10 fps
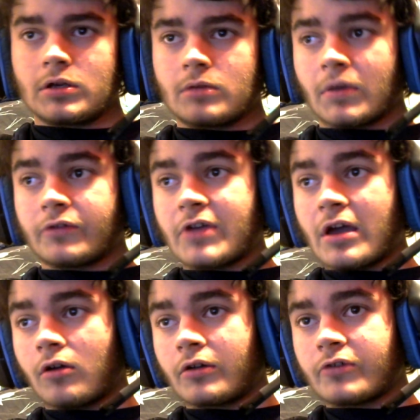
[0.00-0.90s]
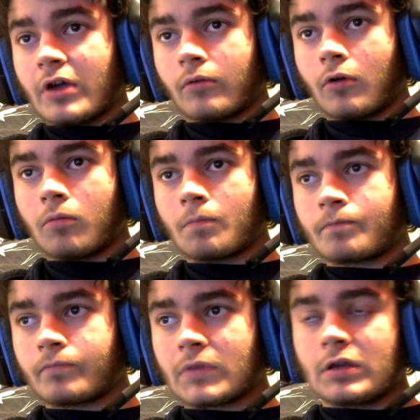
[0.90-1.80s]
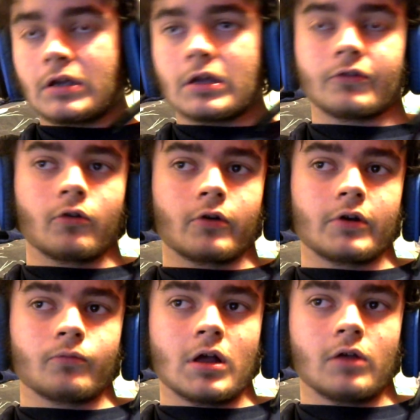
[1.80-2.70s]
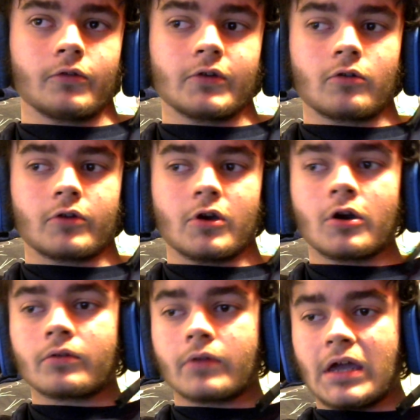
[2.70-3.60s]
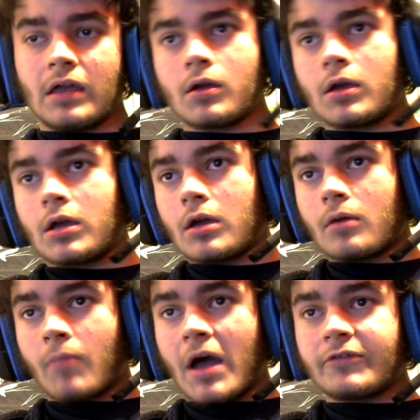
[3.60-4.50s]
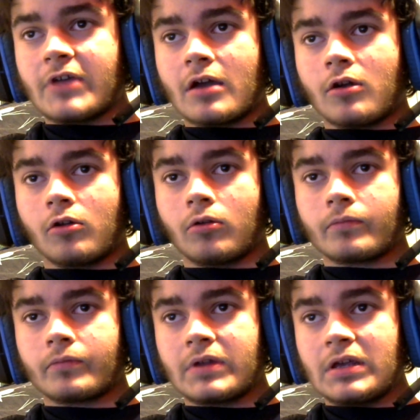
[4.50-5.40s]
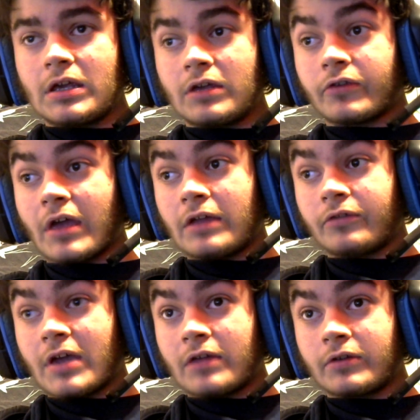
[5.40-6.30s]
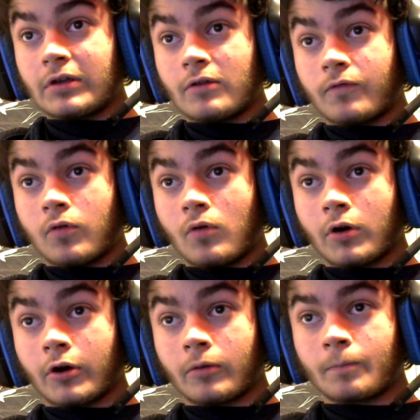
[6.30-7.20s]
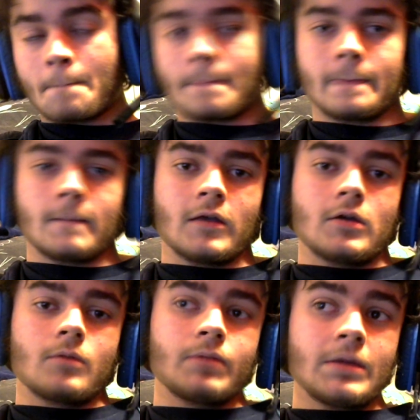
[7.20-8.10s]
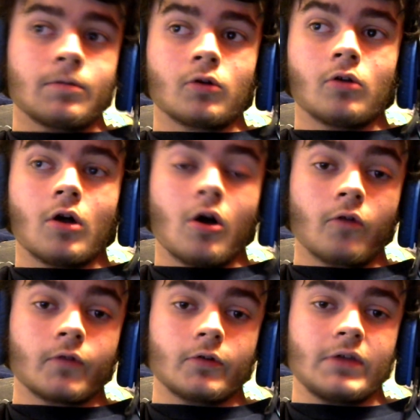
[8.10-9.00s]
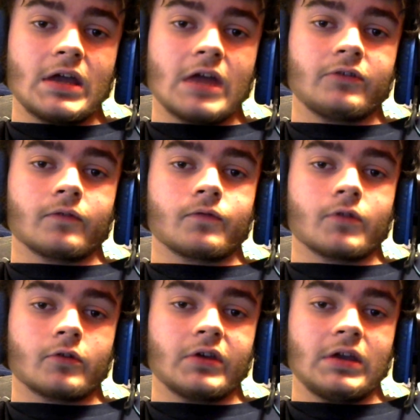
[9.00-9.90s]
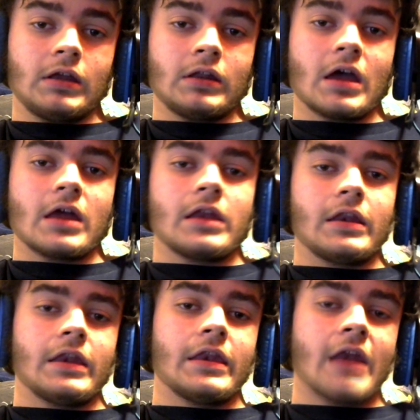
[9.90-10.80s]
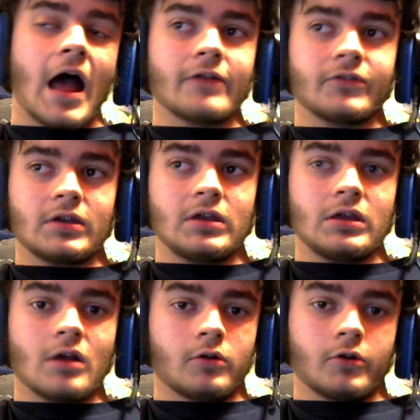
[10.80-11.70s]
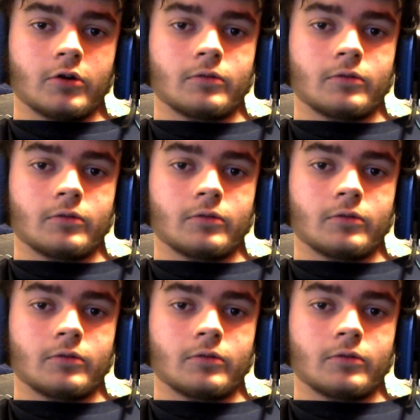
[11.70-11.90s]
my channel in general gets older as well. So currently, my channel is intended for people over the age of 13, not younger.